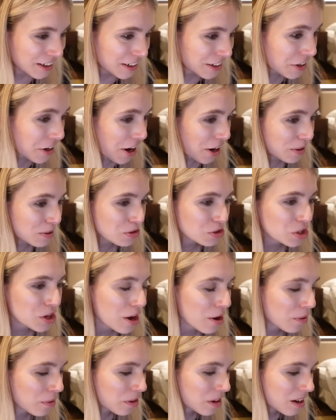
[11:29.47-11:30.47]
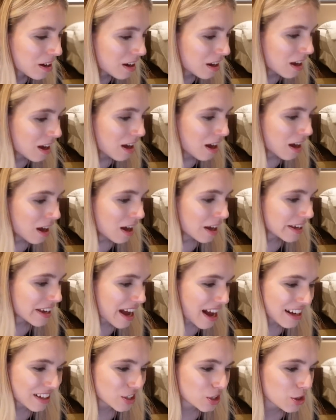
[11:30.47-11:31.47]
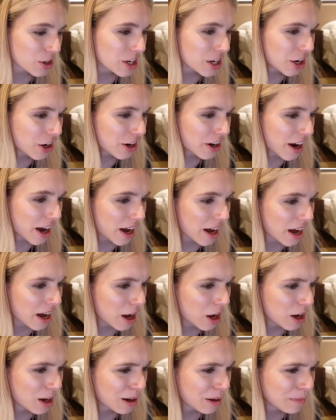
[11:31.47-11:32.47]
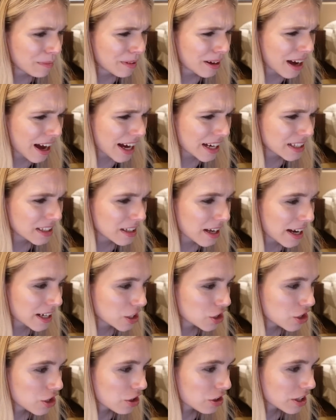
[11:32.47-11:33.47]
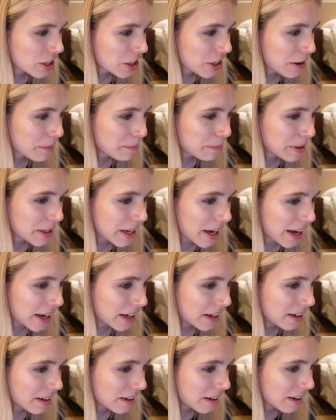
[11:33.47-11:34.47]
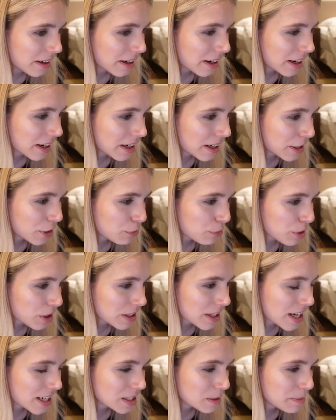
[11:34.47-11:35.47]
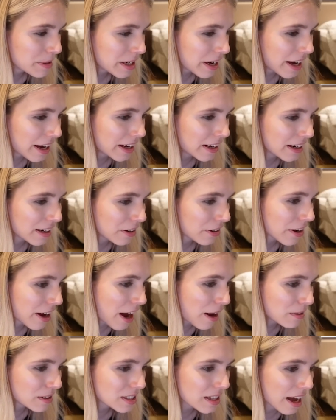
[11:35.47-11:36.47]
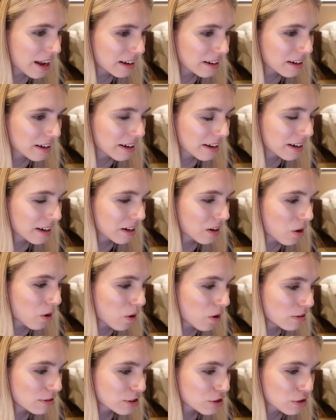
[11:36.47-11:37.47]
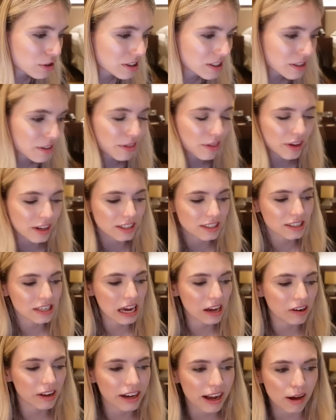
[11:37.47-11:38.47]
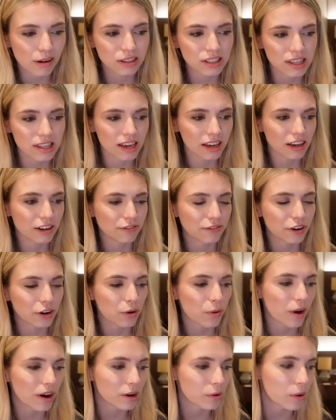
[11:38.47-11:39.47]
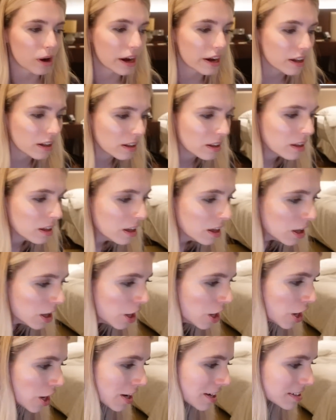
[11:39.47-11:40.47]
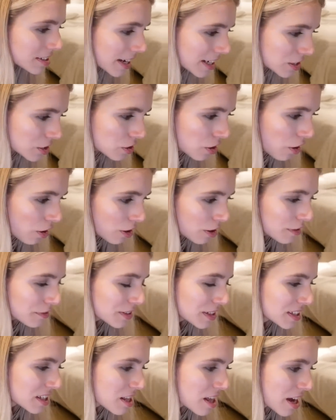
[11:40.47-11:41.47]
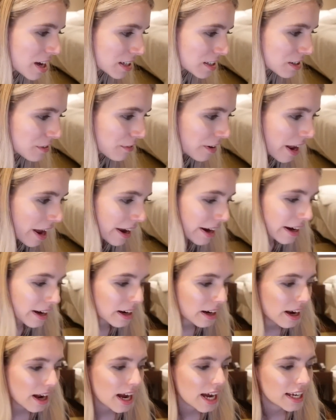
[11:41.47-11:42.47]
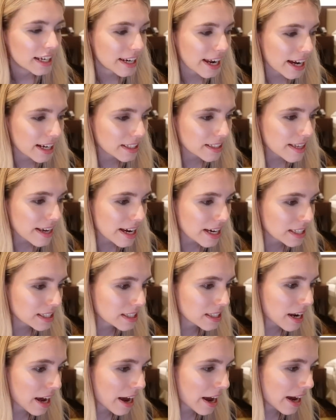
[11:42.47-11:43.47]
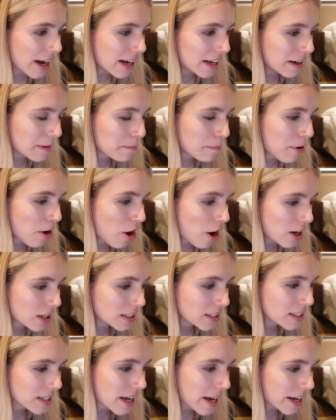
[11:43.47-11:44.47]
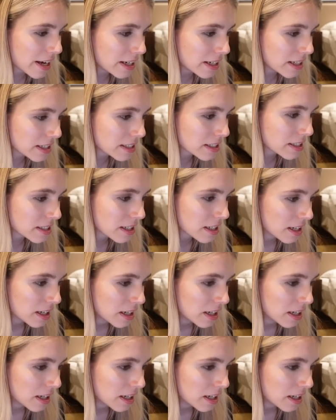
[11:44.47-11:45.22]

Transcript: you know? So yeah, so here, I took here on b8 and rook takes b8, and okay, I was calculating all sorts of things. Now, like, I was thinking for quite a while, because I saw all of these things of, like, knight takes knight, pawn takes,